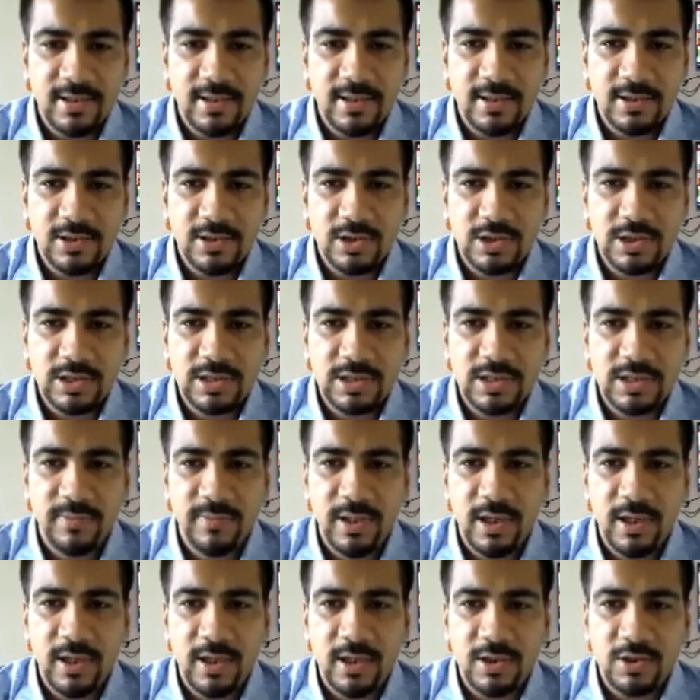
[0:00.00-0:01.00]
a
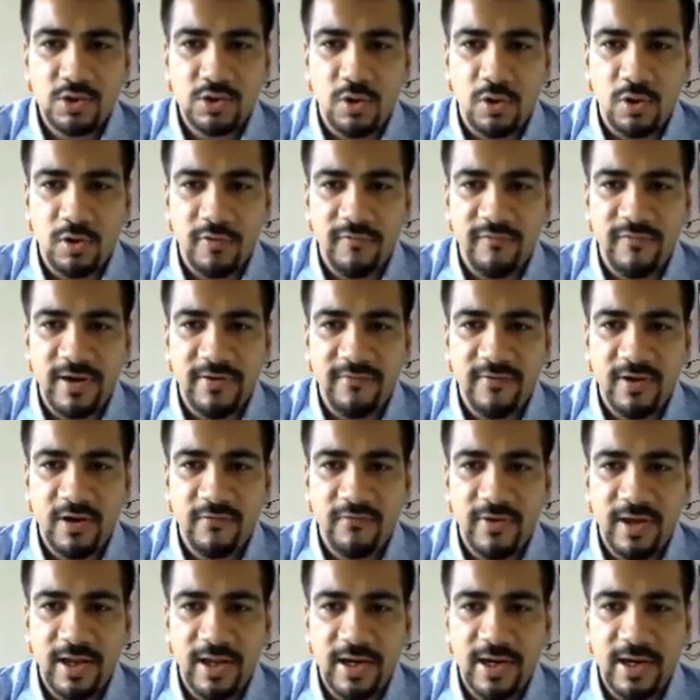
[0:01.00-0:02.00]
similar sort of level
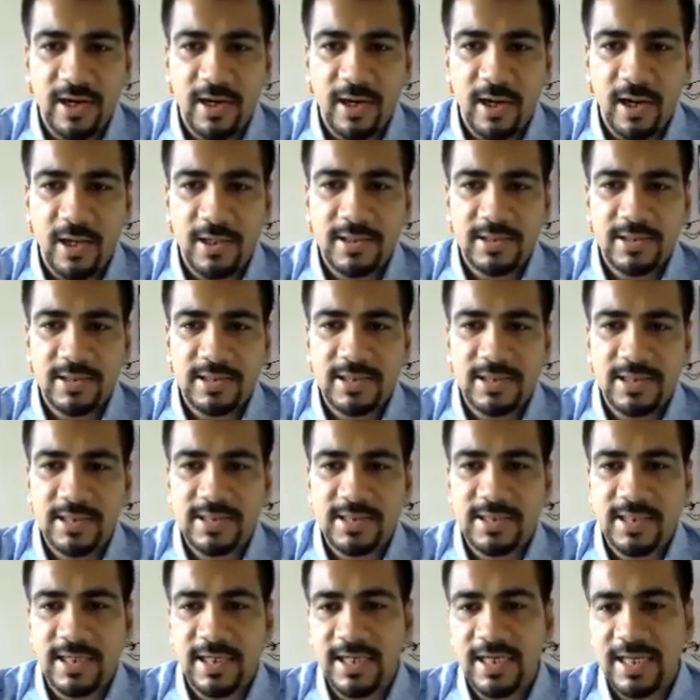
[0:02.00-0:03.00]
where
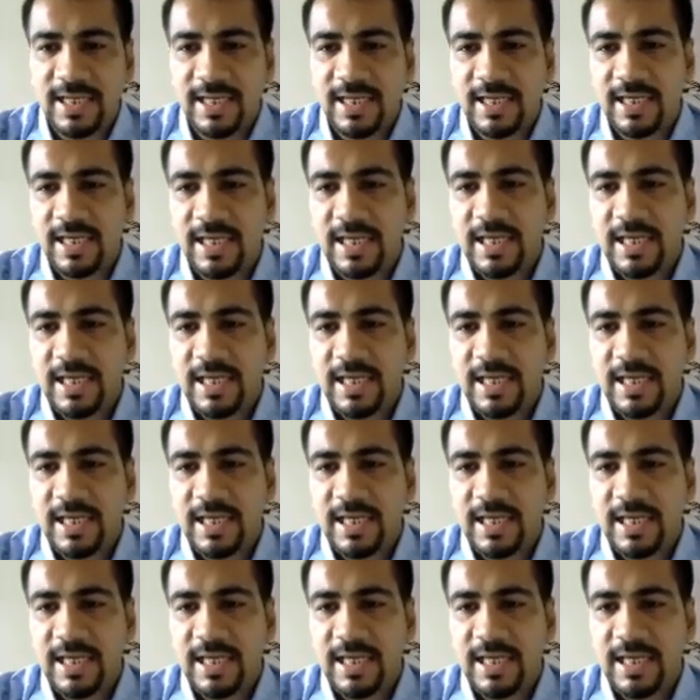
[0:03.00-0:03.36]
consistently